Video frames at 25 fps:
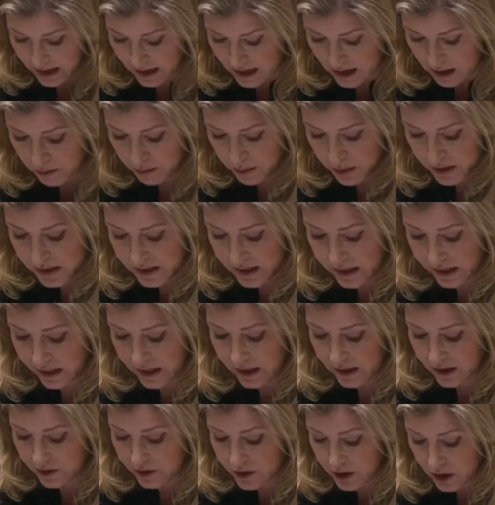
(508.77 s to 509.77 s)
in
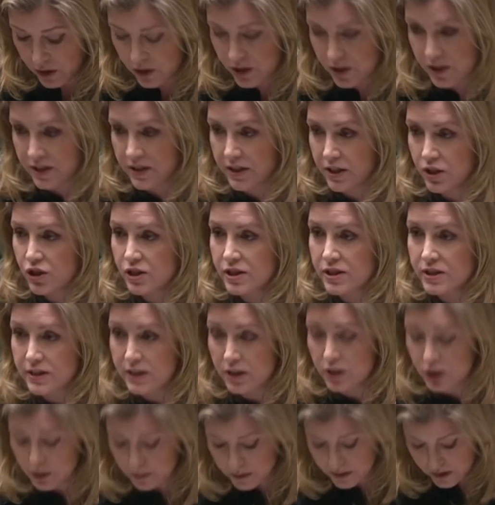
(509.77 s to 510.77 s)
particular. Those decisions
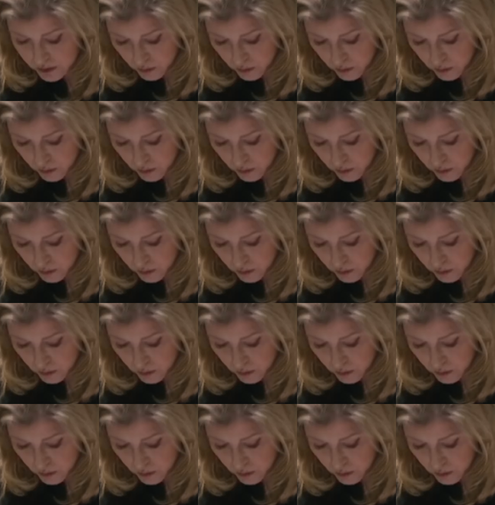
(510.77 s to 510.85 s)
need to be